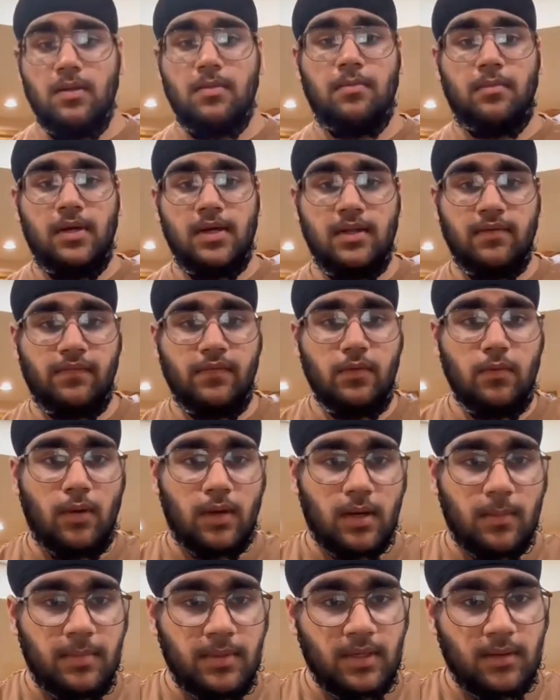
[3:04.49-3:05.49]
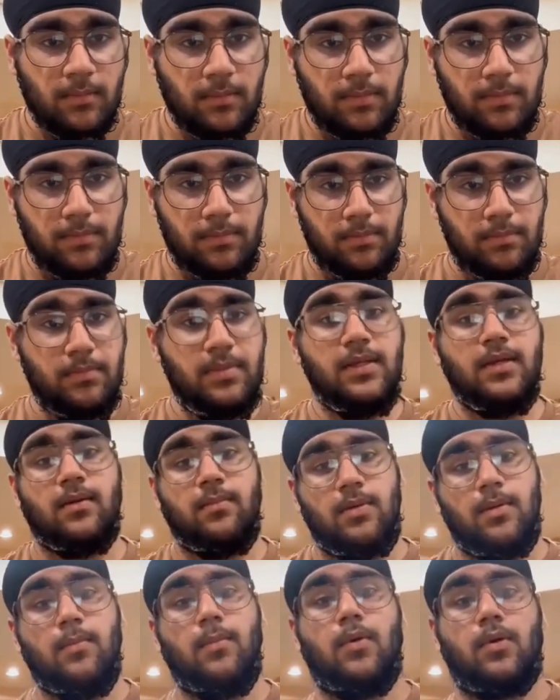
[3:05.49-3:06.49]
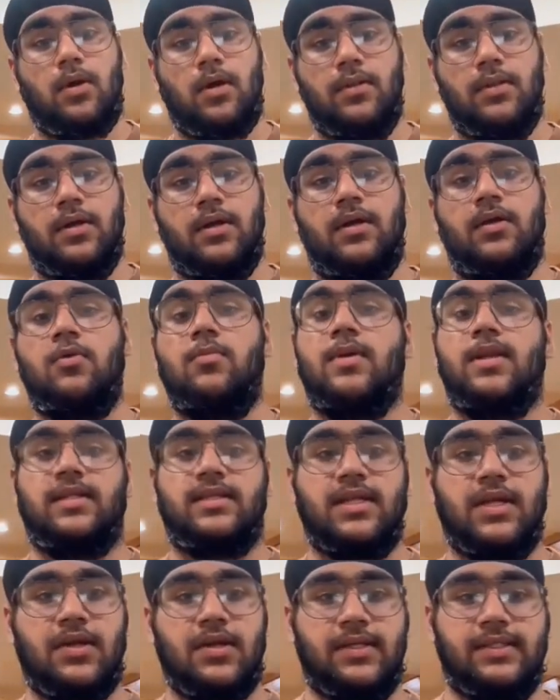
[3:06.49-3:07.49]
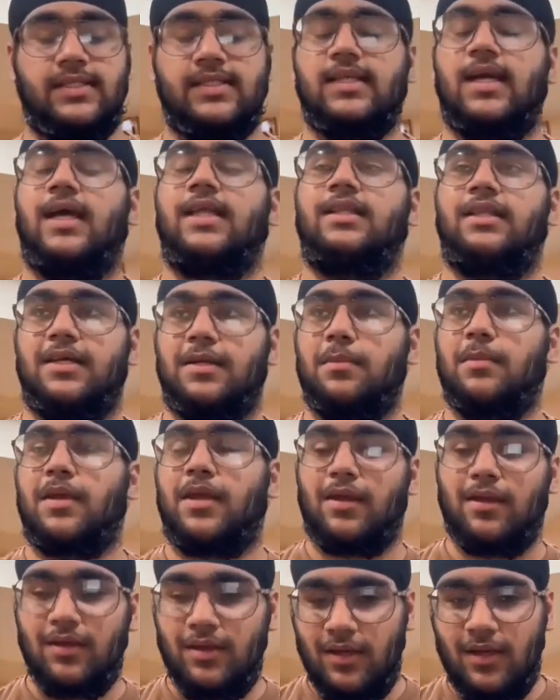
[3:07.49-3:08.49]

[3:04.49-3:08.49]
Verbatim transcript: But if you want to be a be a bit more on the humanitarian side like me,